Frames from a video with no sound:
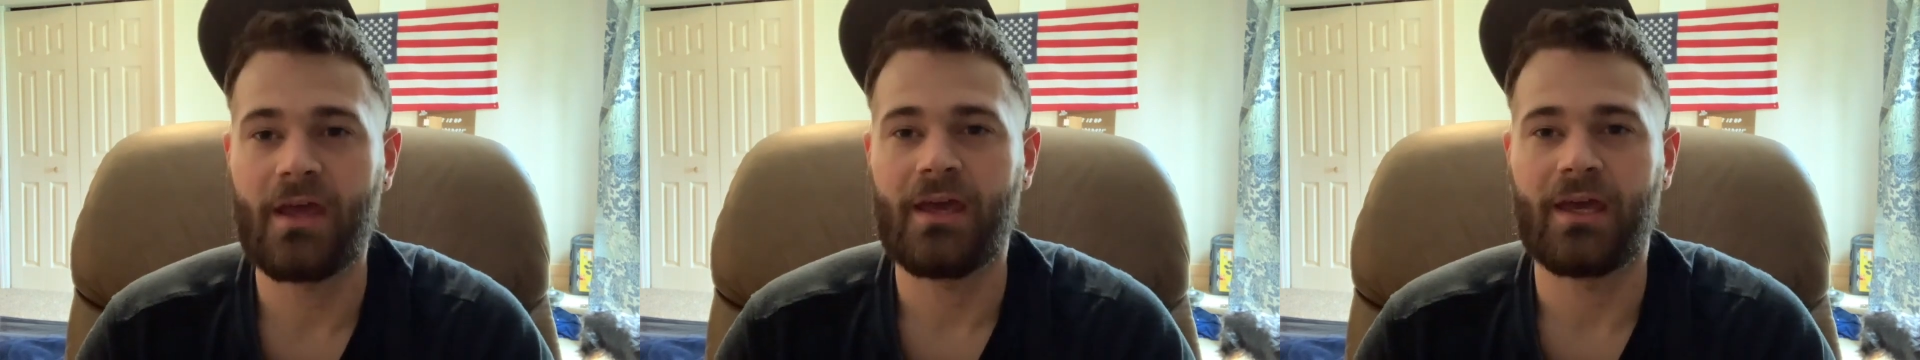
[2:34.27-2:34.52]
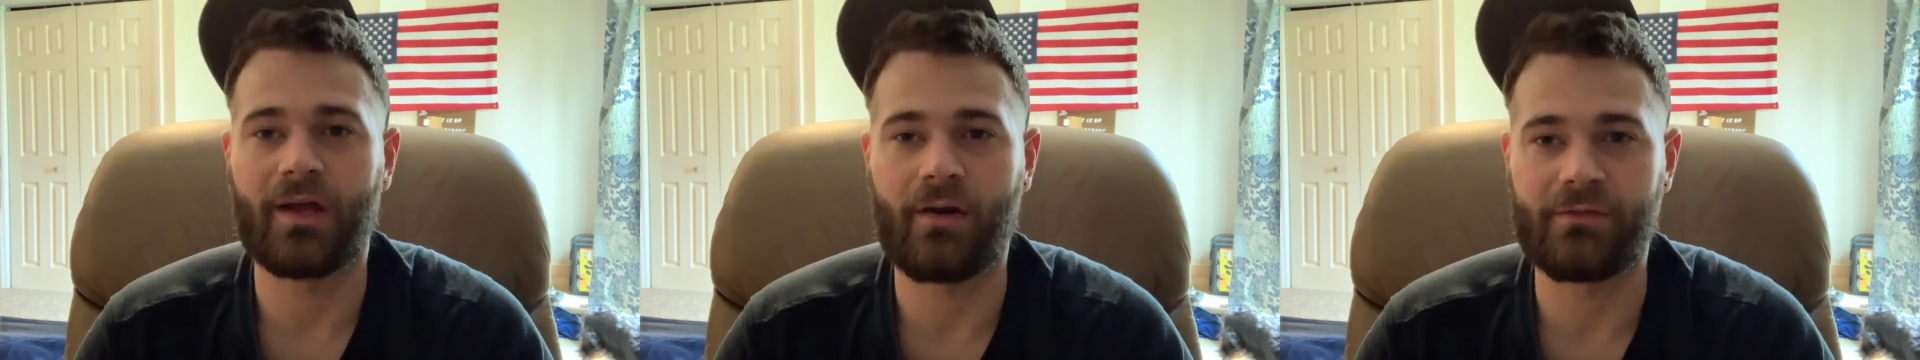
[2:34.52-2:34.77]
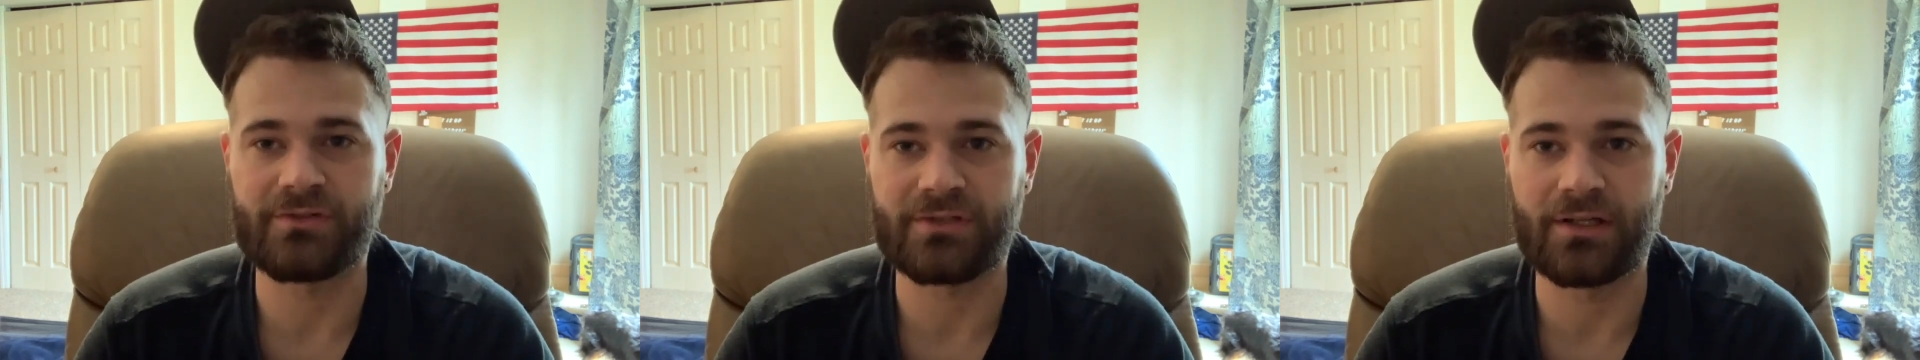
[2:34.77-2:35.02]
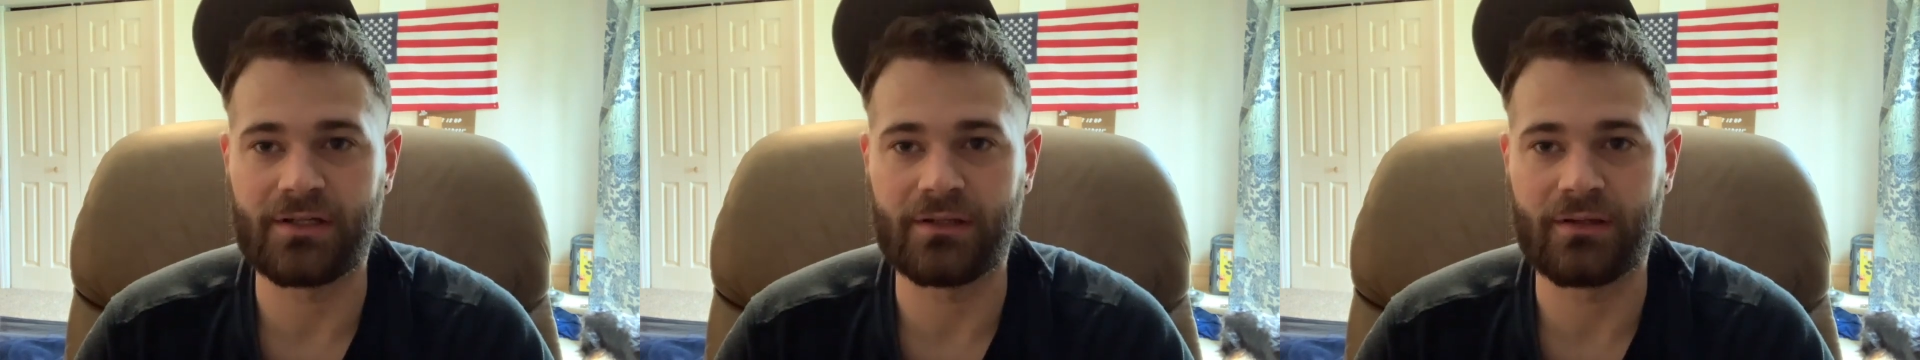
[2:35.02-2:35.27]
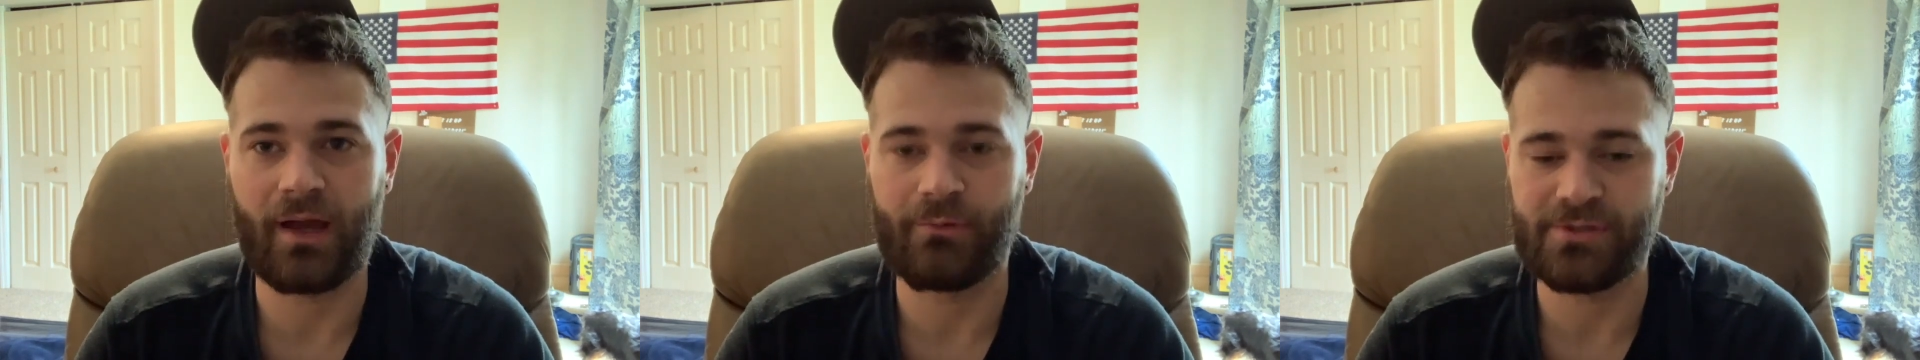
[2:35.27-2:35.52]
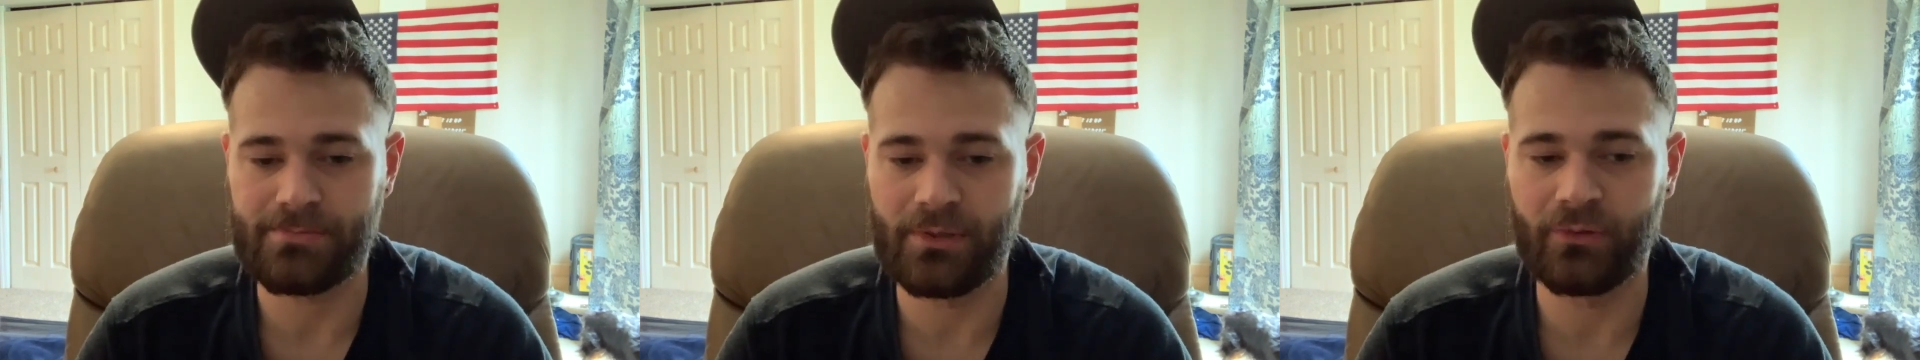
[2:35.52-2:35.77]
and all of a sudden I
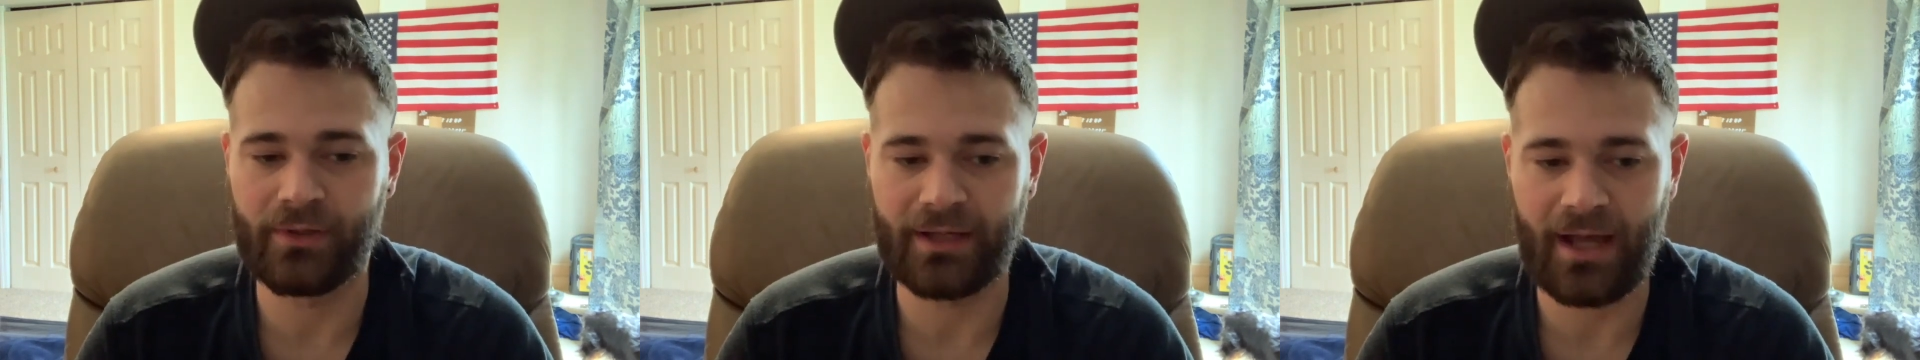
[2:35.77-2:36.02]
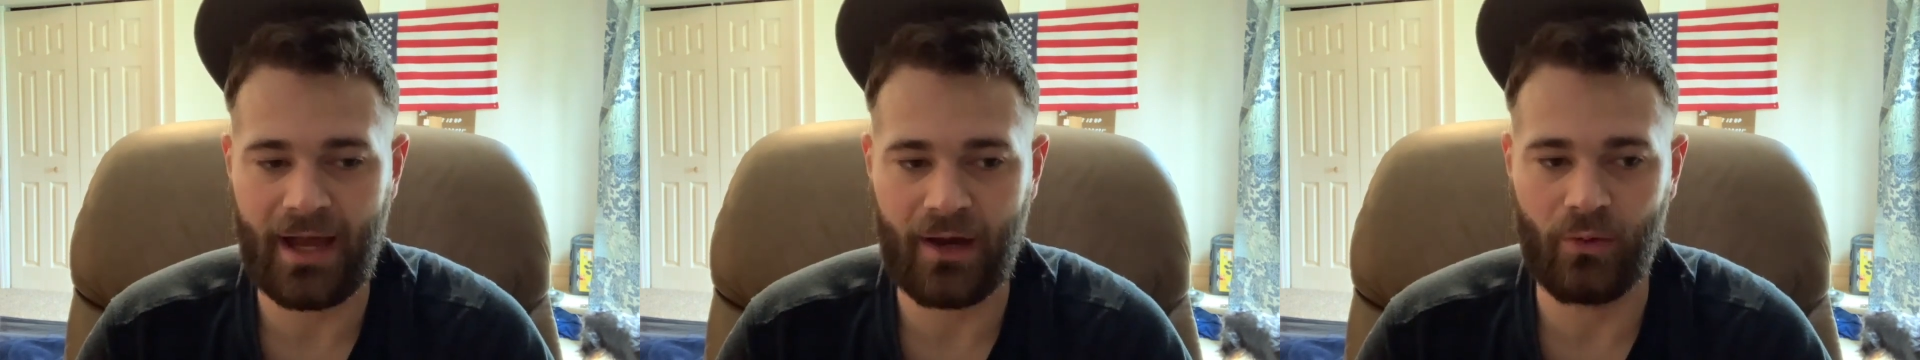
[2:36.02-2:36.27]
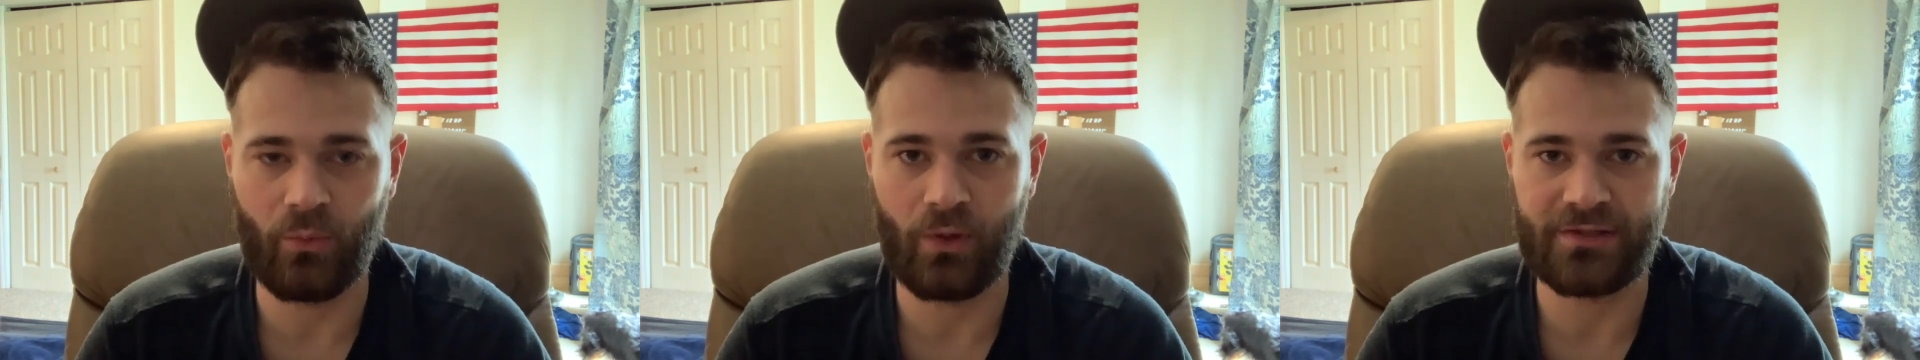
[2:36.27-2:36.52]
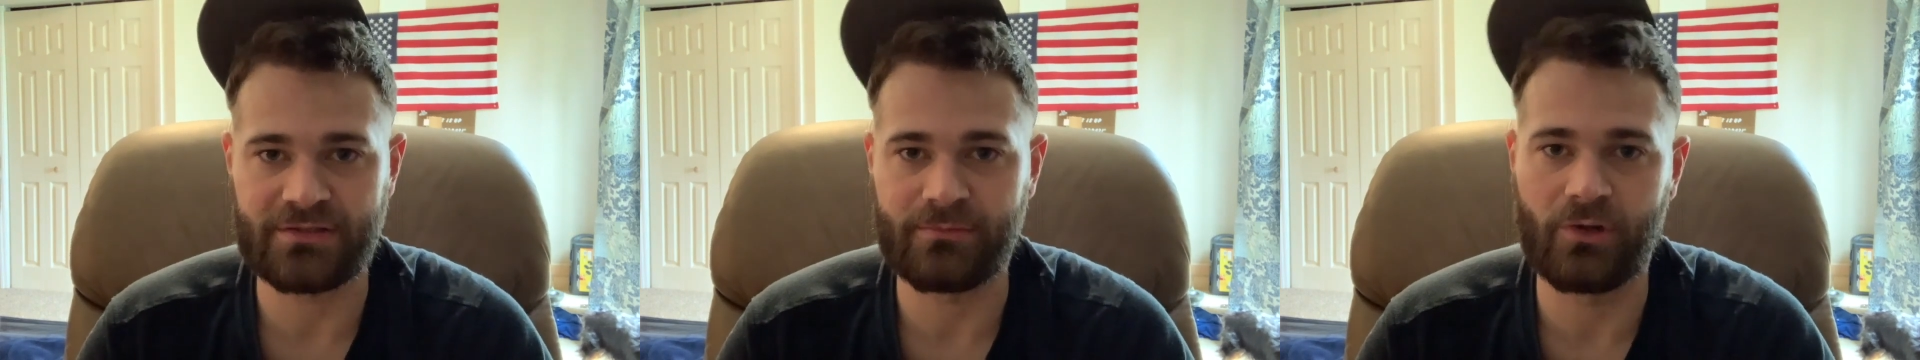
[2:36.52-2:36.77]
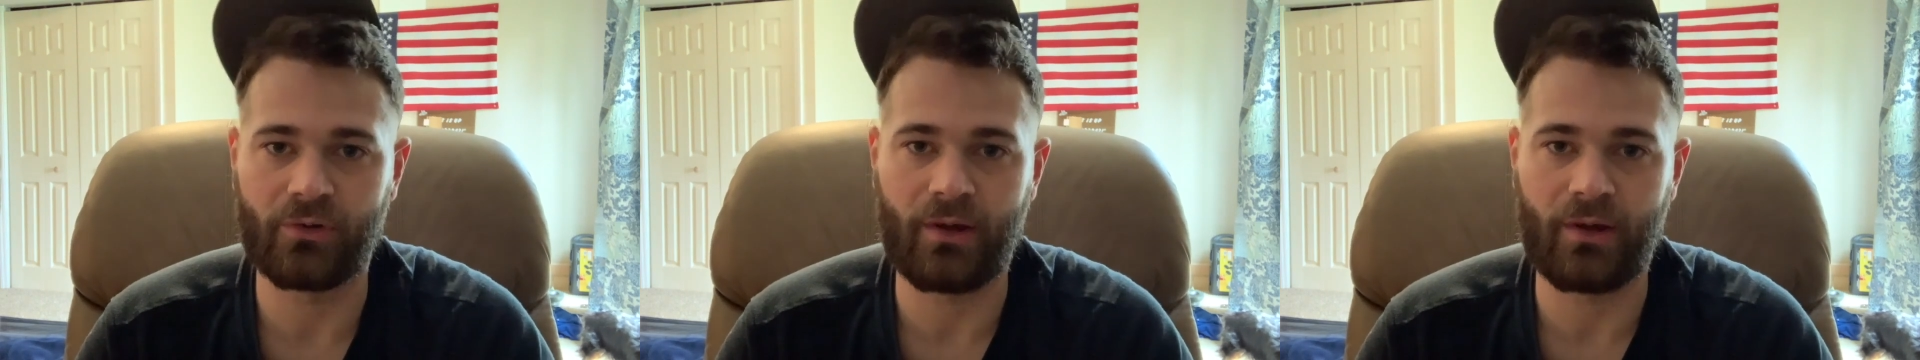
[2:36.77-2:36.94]
was billowing out white smoke.